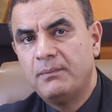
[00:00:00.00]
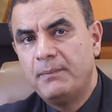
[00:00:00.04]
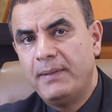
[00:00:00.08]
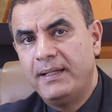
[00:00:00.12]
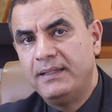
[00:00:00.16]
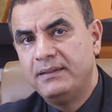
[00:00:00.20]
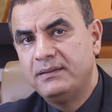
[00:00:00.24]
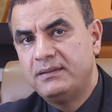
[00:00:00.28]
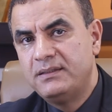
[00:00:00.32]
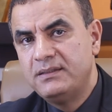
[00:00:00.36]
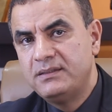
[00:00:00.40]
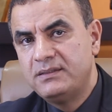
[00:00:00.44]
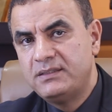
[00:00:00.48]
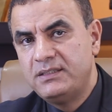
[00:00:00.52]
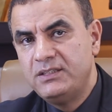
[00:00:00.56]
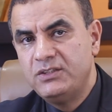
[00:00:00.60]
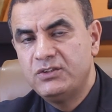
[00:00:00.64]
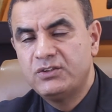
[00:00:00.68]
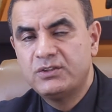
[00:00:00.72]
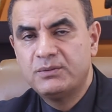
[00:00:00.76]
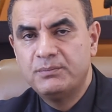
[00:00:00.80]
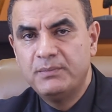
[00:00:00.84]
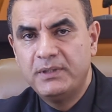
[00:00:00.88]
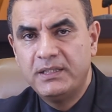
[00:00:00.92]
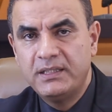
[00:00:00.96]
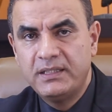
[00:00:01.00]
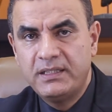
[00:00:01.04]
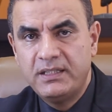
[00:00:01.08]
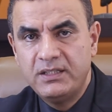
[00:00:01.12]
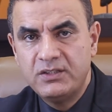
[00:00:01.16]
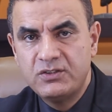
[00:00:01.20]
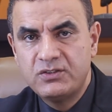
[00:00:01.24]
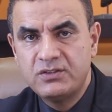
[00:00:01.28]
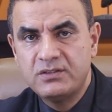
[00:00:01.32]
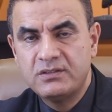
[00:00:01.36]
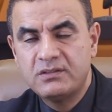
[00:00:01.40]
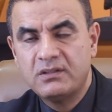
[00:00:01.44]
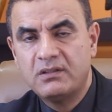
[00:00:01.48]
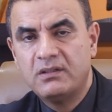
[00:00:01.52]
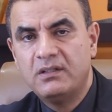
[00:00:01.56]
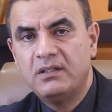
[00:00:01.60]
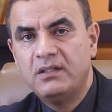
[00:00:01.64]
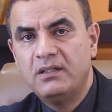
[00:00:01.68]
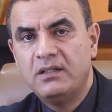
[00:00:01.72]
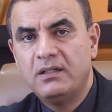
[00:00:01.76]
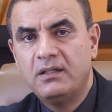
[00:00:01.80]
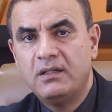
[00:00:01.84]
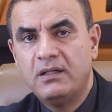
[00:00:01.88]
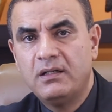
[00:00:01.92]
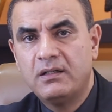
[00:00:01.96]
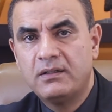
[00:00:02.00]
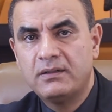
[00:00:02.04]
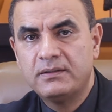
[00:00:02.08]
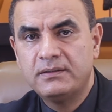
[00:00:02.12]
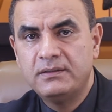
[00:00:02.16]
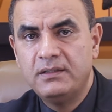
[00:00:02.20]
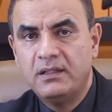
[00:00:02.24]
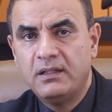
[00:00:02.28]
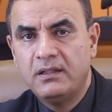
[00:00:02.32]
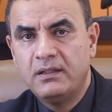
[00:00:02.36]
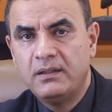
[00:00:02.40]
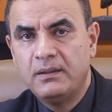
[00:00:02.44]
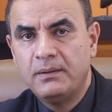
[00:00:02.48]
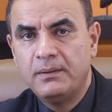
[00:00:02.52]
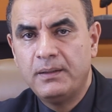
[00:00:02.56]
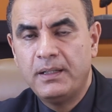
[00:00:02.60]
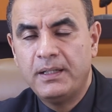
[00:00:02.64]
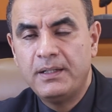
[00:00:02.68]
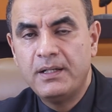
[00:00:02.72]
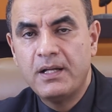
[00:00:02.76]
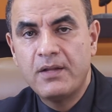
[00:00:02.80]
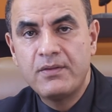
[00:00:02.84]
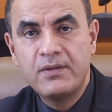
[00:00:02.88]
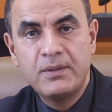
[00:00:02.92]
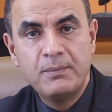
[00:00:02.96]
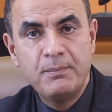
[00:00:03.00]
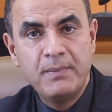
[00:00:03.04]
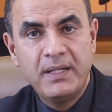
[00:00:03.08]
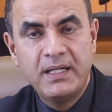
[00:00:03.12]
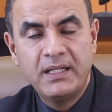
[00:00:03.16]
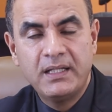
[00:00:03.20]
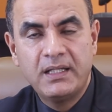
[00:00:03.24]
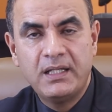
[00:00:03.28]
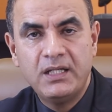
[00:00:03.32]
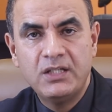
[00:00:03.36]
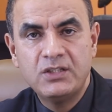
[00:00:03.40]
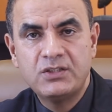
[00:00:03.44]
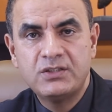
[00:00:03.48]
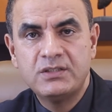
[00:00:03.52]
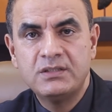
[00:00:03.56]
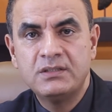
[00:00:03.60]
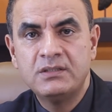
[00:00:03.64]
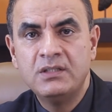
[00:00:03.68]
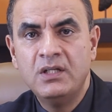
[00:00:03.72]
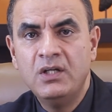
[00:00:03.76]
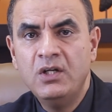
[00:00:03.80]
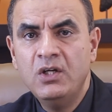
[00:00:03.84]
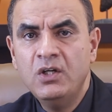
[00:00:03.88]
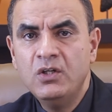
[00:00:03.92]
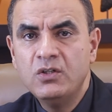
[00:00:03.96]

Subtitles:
Anti-seizure medications are another medication.